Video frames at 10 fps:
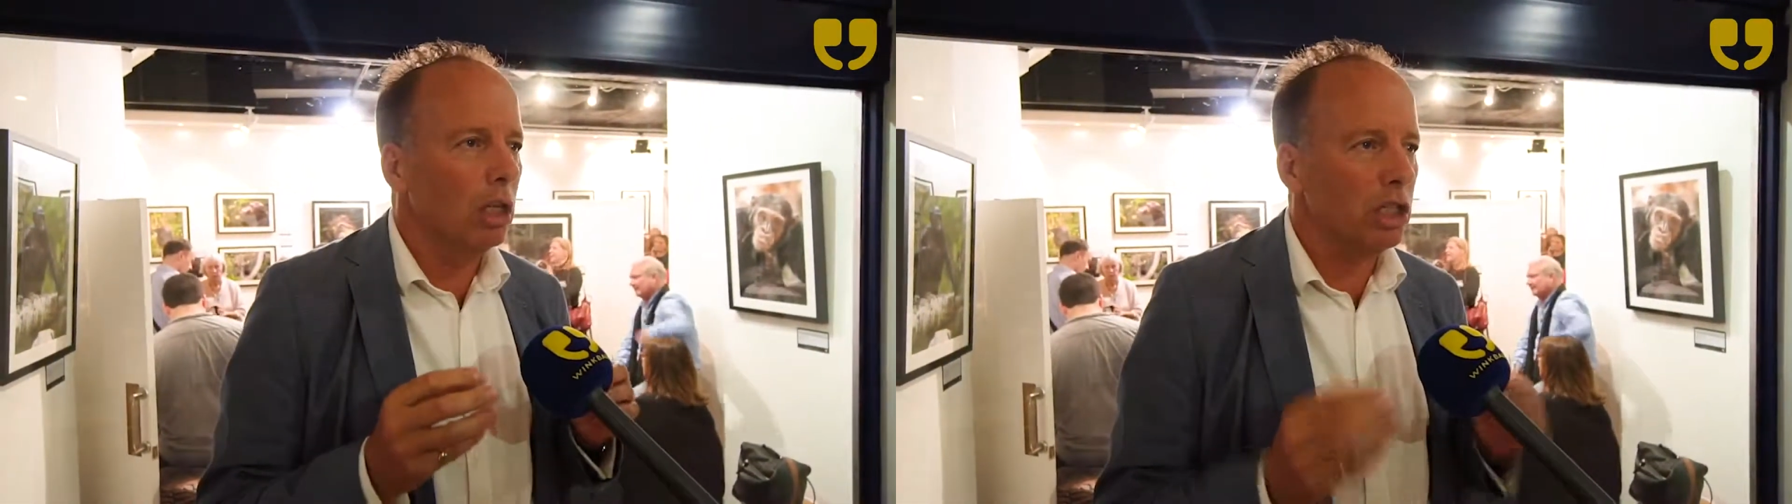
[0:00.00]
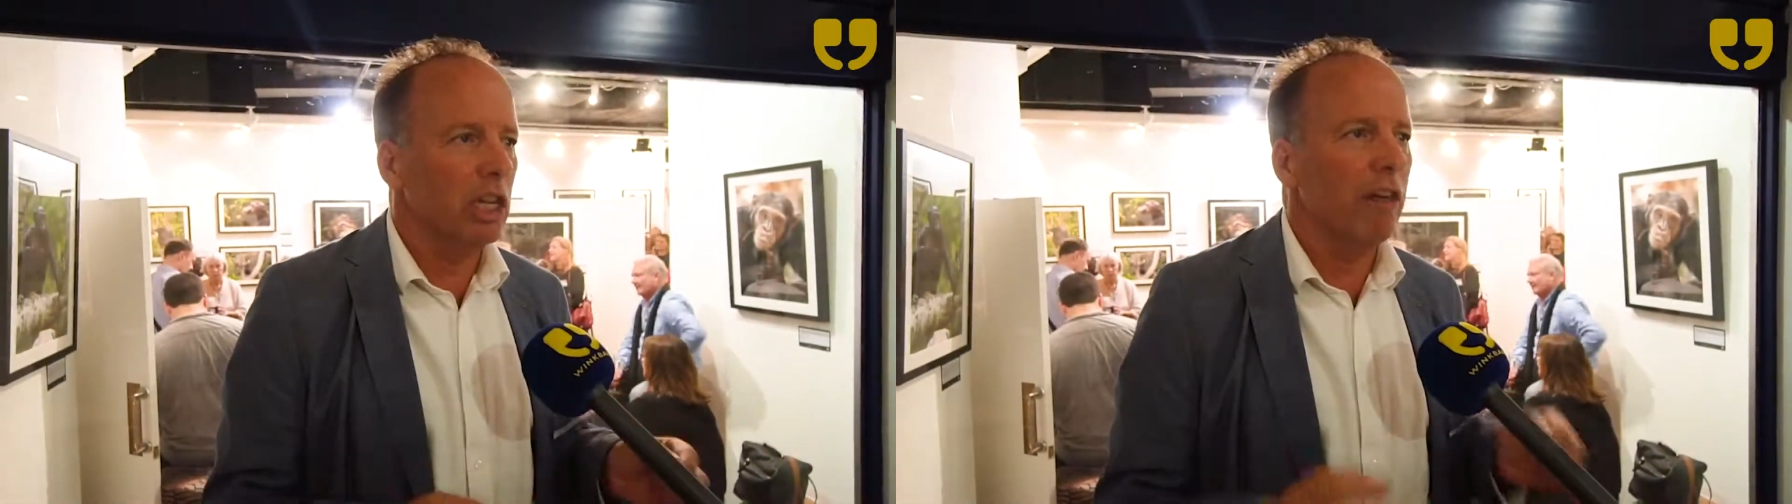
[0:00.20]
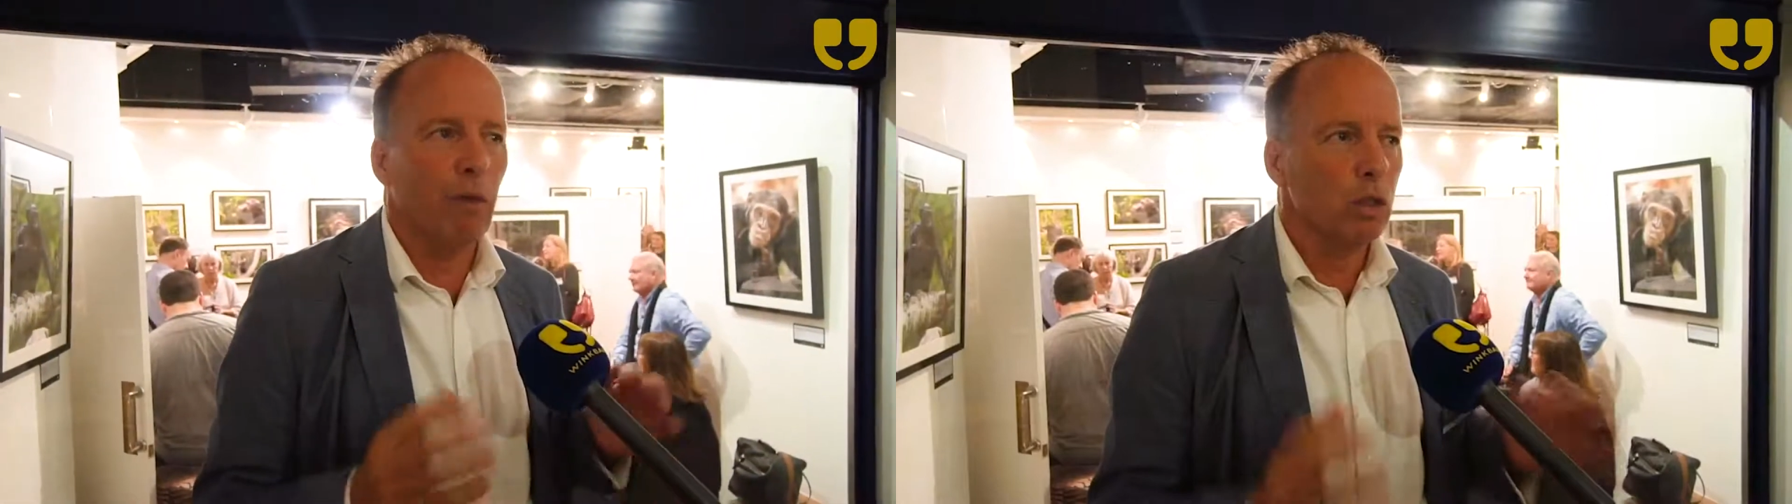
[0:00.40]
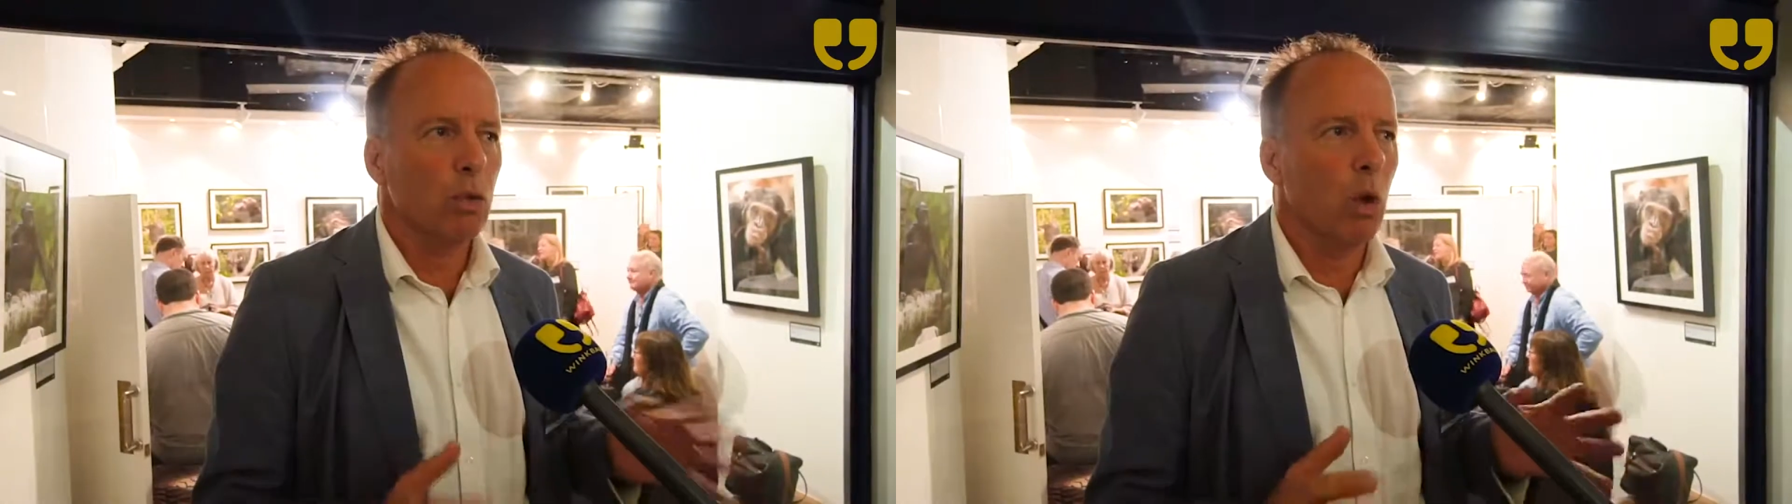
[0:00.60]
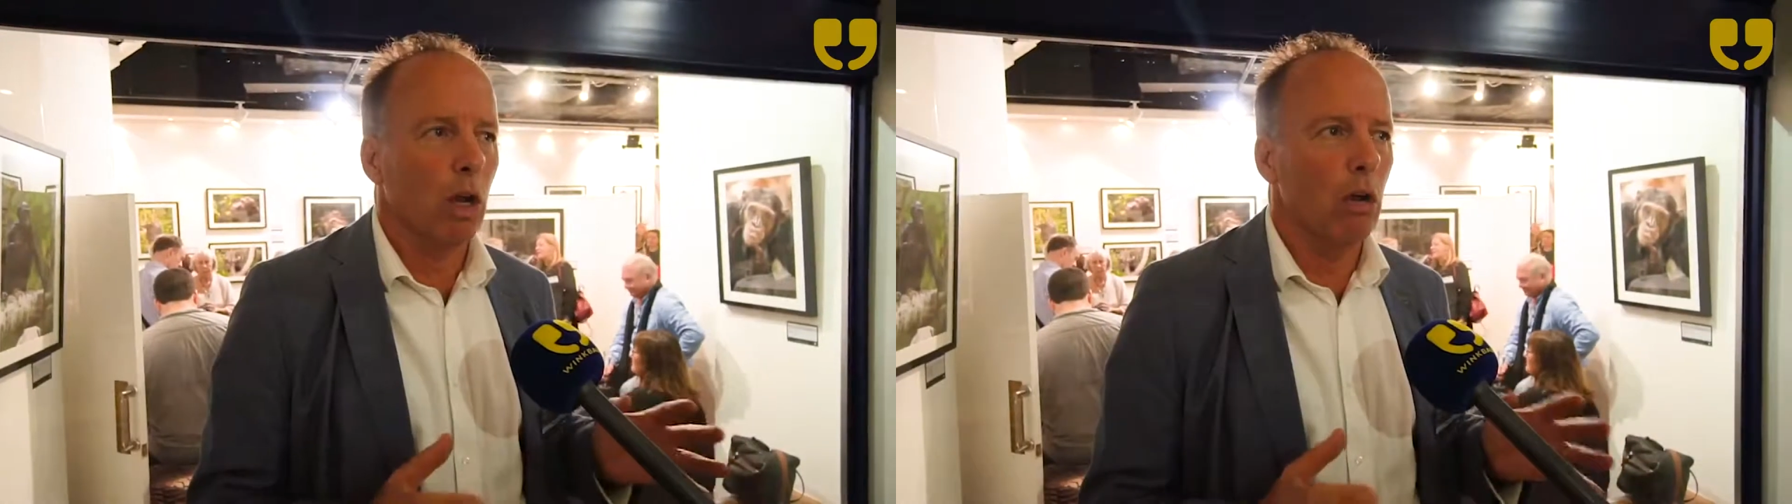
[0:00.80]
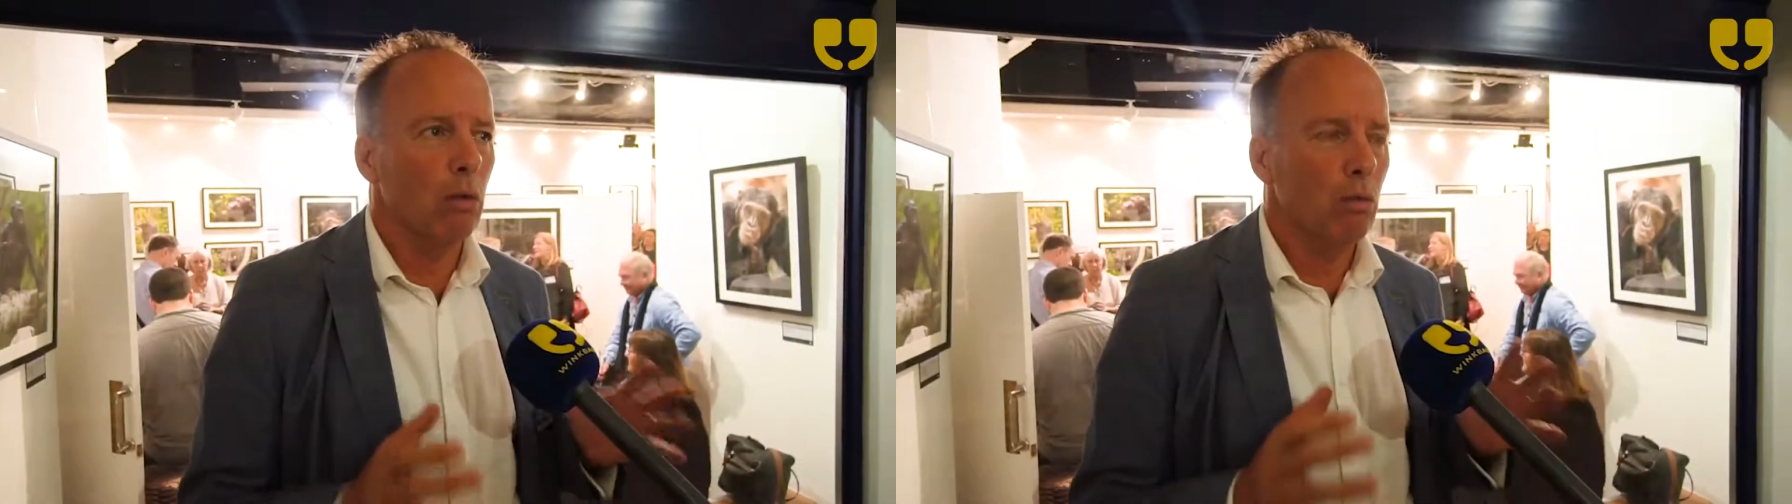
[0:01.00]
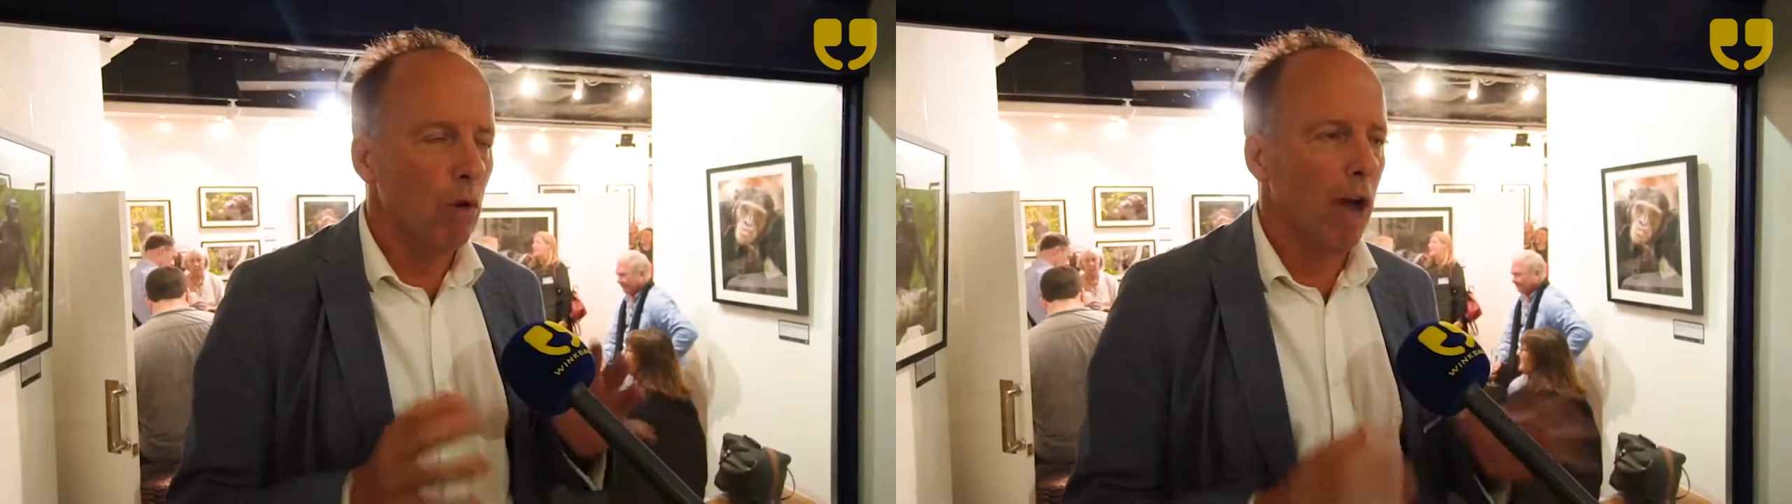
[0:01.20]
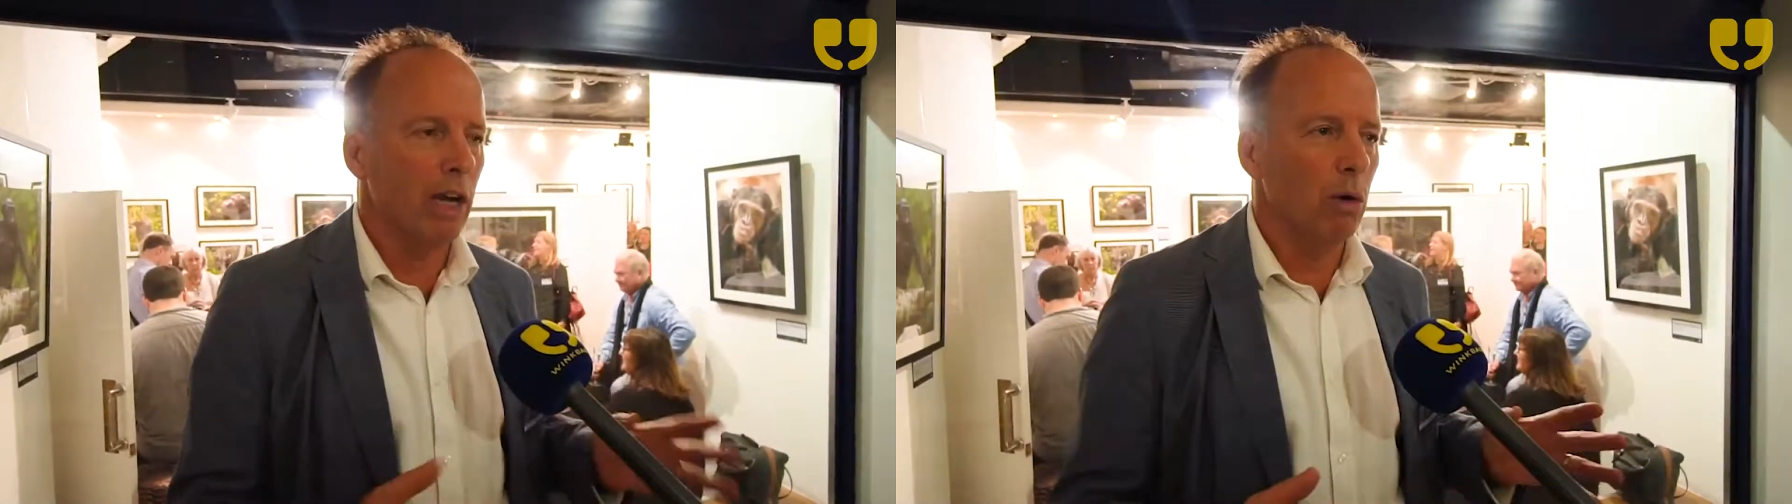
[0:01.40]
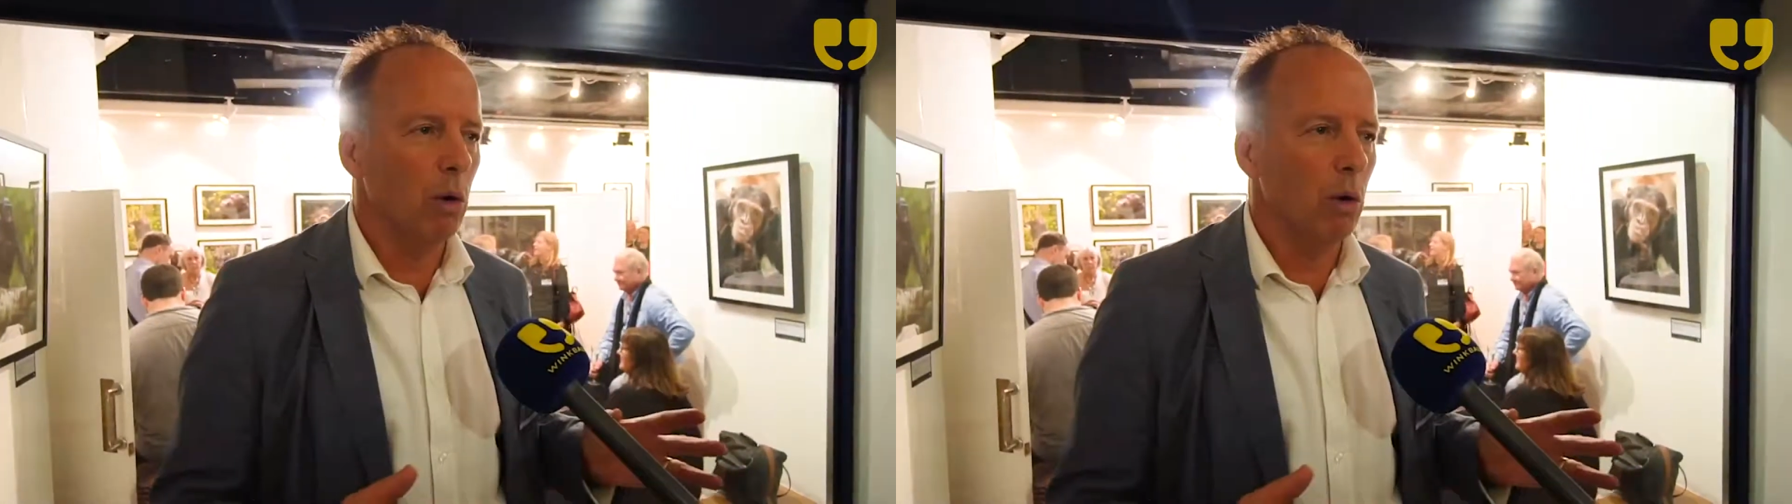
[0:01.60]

sniff or swallow rhino